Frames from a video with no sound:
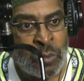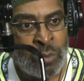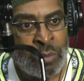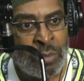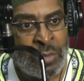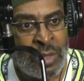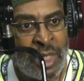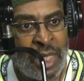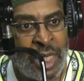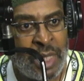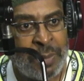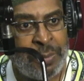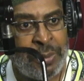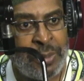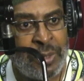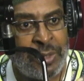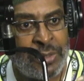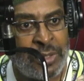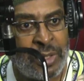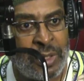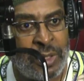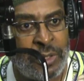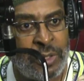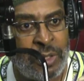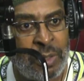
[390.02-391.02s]
it puts
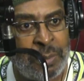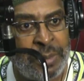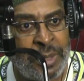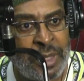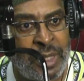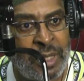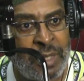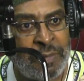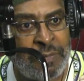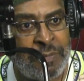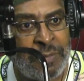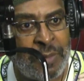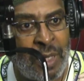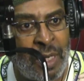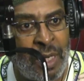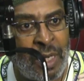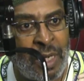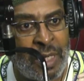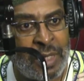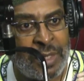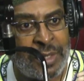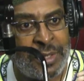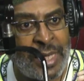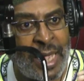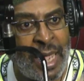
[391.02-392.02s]
a little bit of
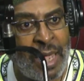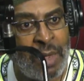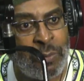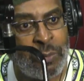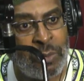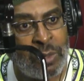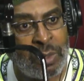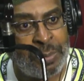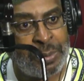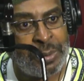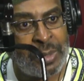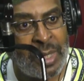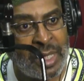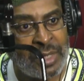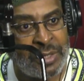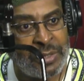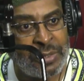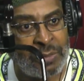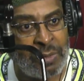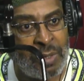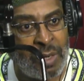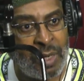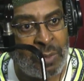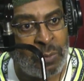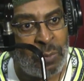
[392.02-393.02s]
uh, downward
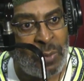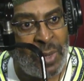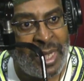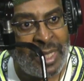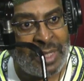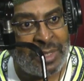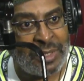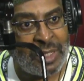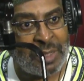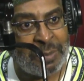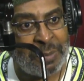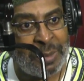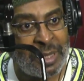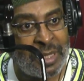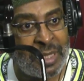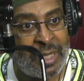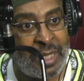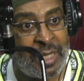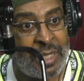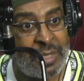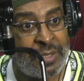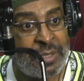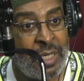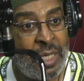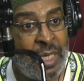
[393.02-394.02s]
pressure on wages
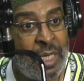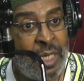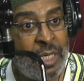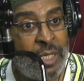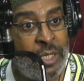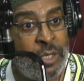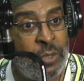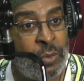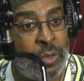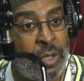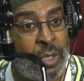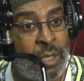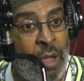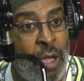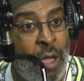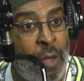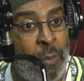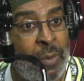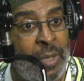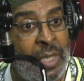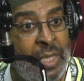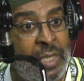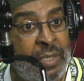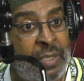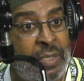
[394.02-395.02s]
because you can
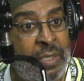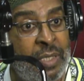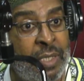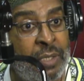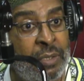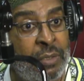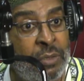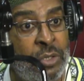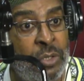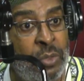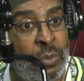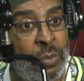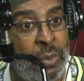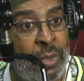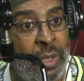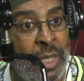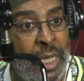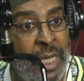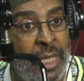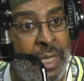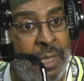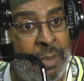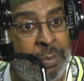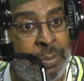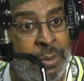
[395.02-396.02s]
always signal to
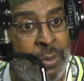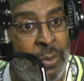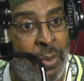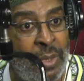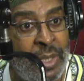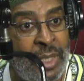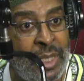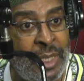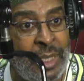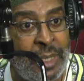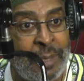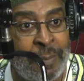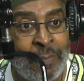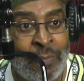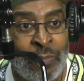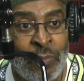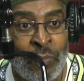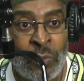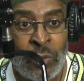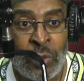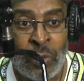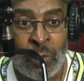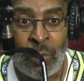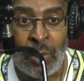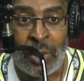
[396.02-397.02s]
an employee,
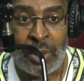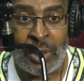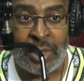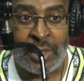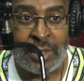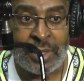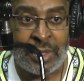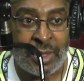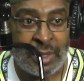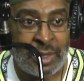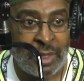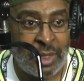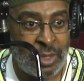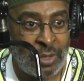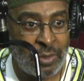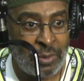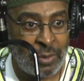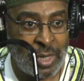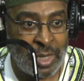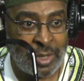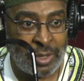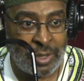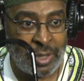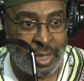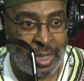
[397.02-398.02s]
well, listen, you
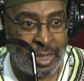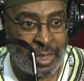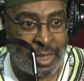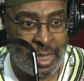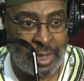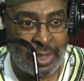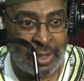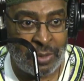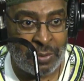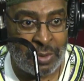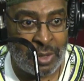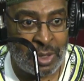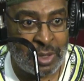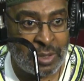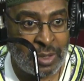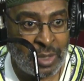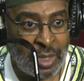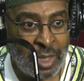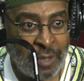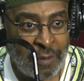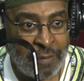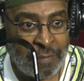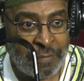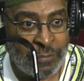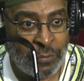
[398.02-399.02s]
know, I, I know this
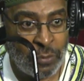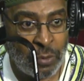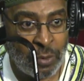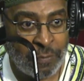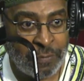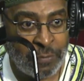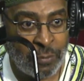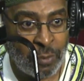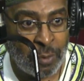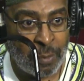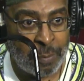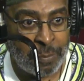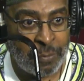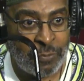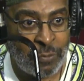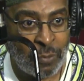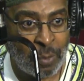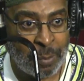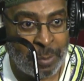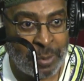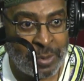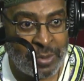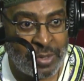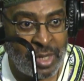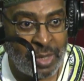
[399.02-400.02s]
4,
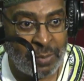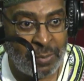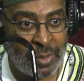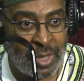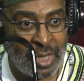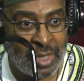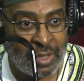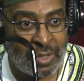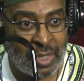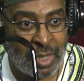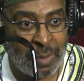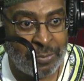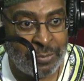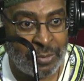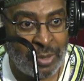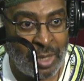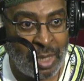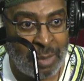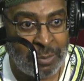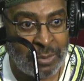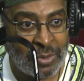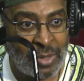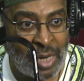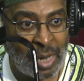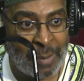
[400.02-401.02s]
percent raise that I'm,
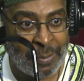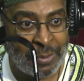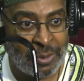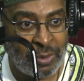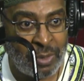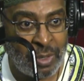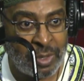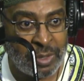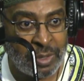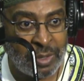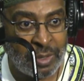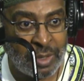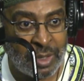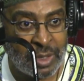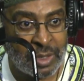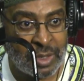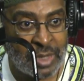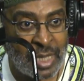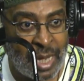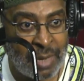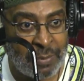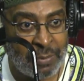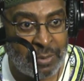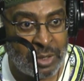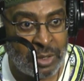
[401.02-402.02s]
I'm dropping on you is
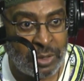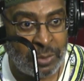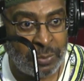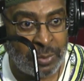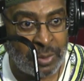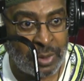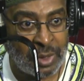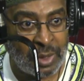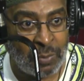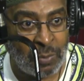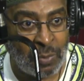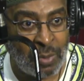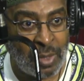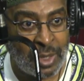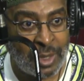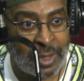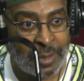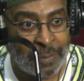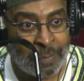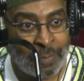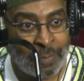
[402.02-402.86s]
not what you really wanted,